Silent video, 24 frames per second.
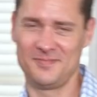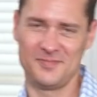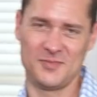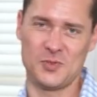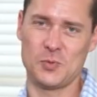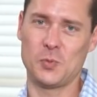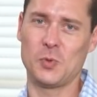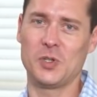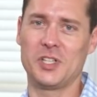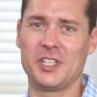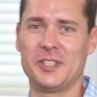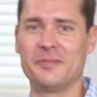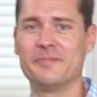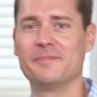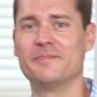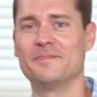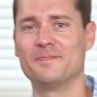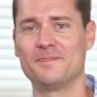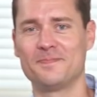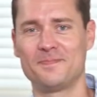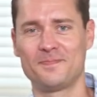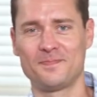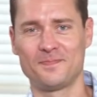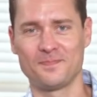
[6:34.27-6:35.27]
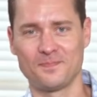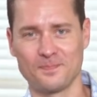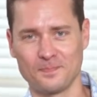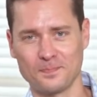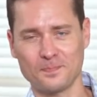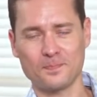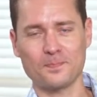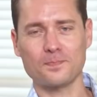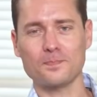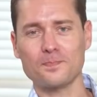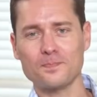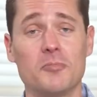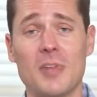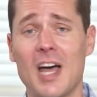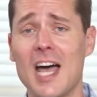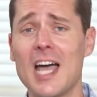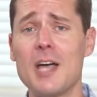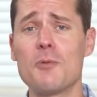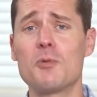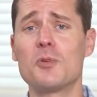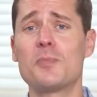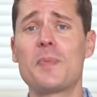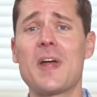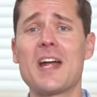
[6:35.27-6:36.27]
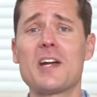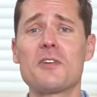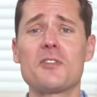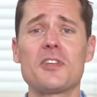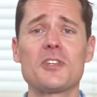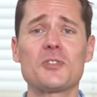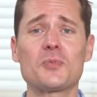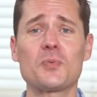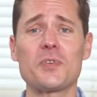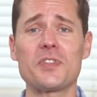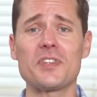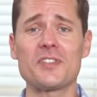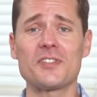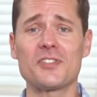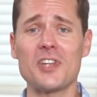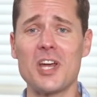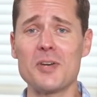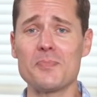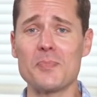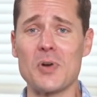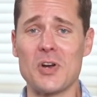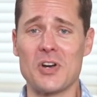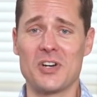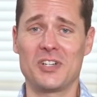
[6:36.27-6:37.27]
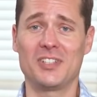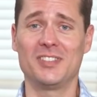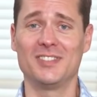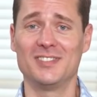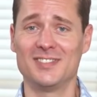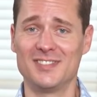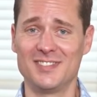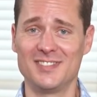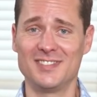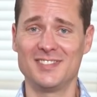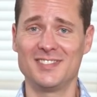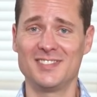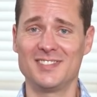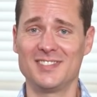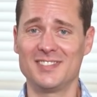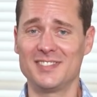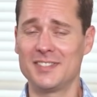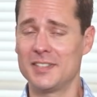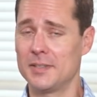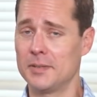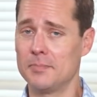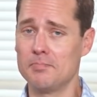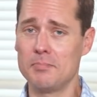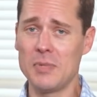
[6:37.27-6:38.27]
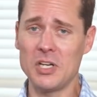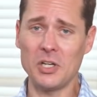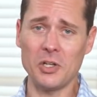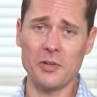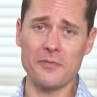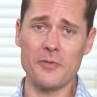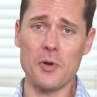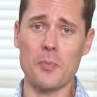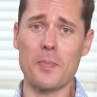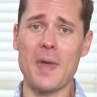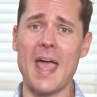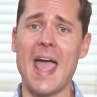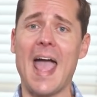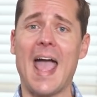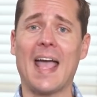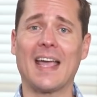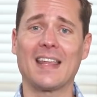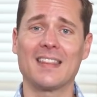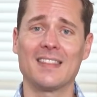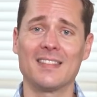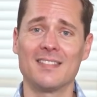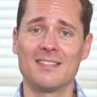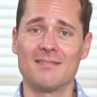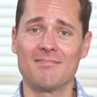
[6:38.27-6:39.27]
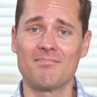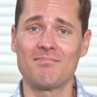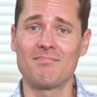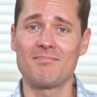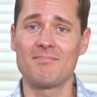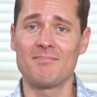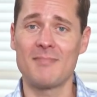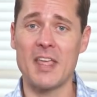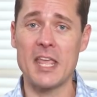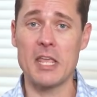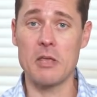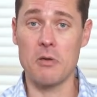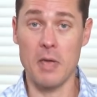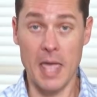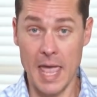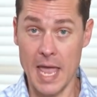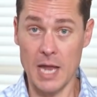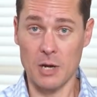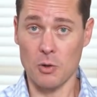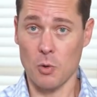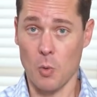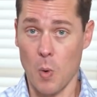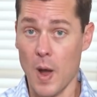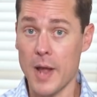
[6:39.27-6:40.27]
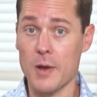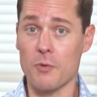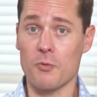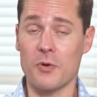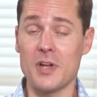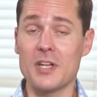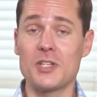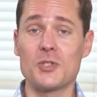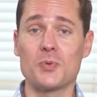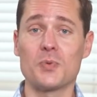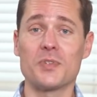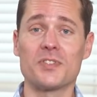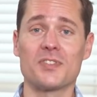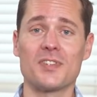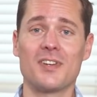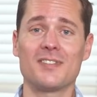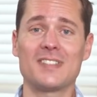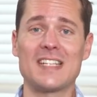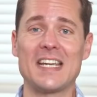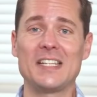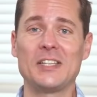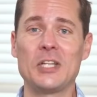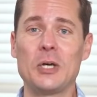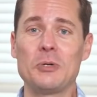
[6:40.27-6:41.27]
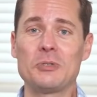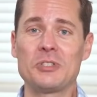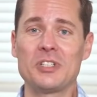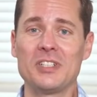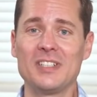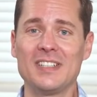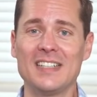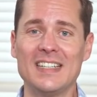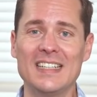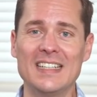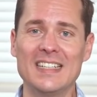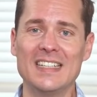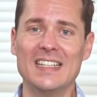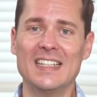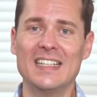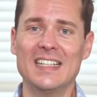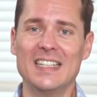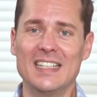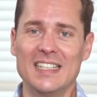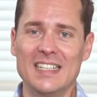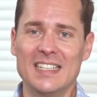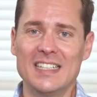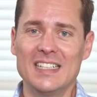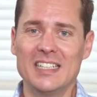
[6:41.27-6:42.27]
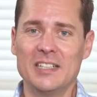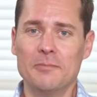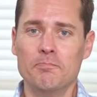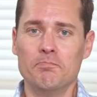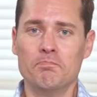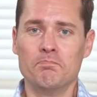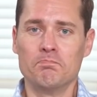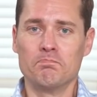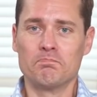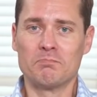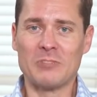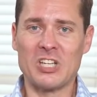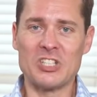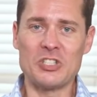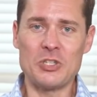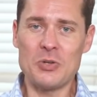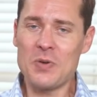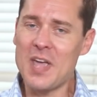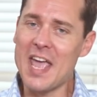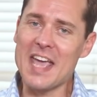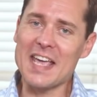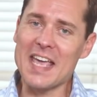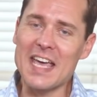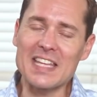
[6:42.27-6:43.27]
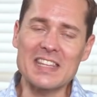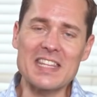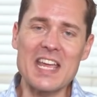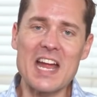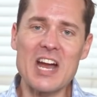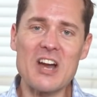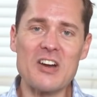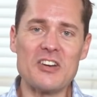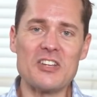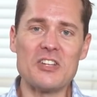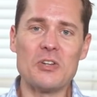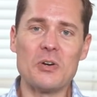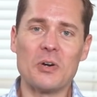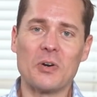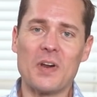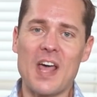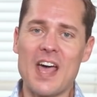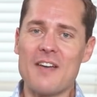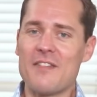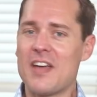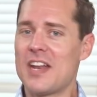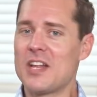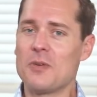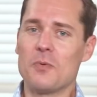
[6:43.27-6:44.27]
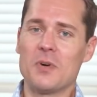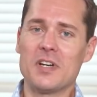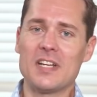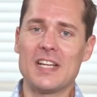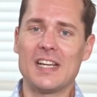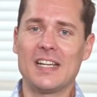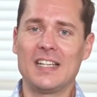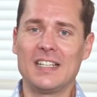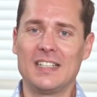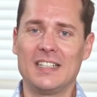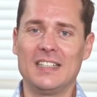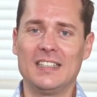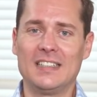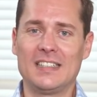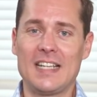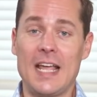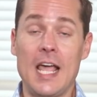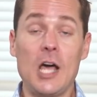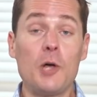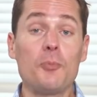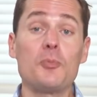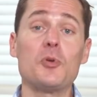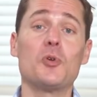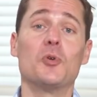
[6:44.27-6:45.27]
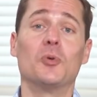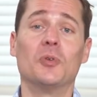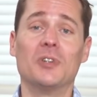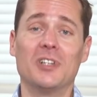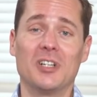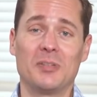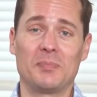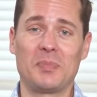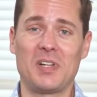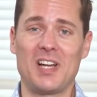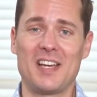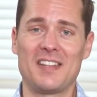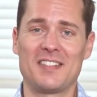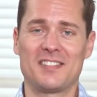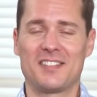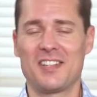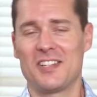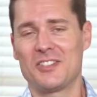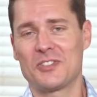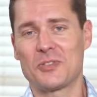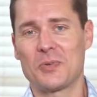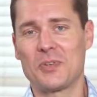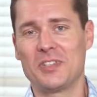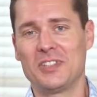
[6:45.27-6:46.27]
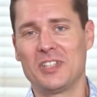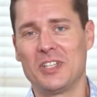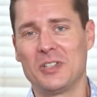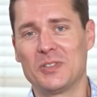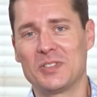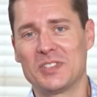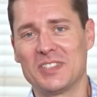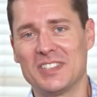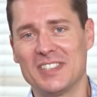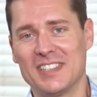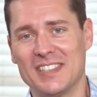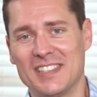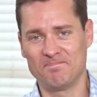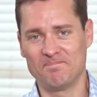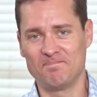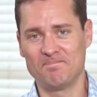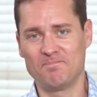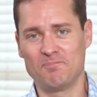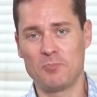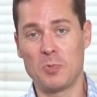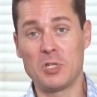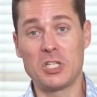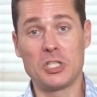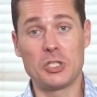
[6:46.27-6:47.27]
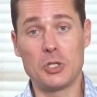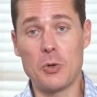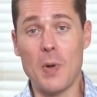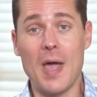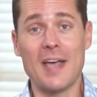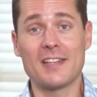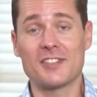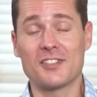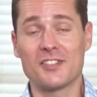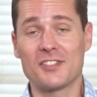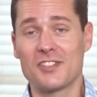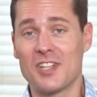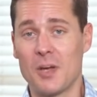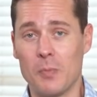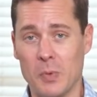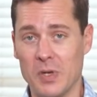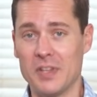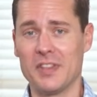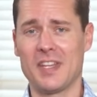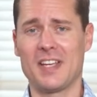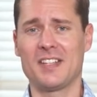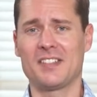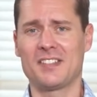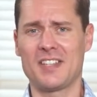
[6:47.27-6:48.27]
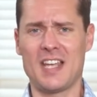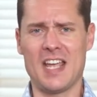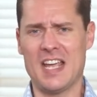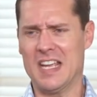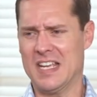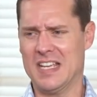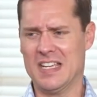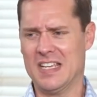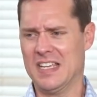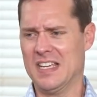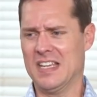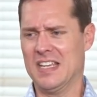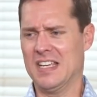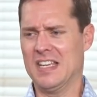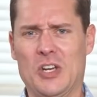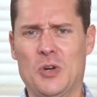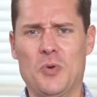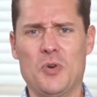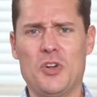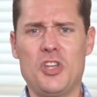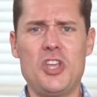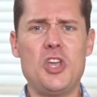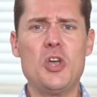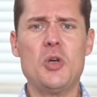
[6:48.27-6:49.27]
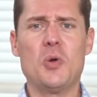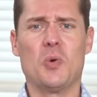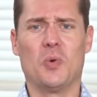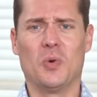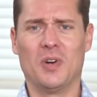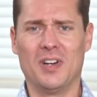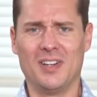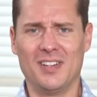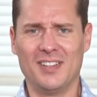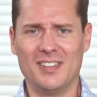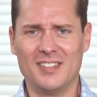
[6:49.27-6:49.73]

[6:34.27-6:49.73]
It's Woody. I would pair this with a sunburn in the middle of your back that you can't quite reach with suntan lotion because you can't get there and you don't have anyone to help you apply the sunscreen lotion. When you do ask someone, they say, "Who are you?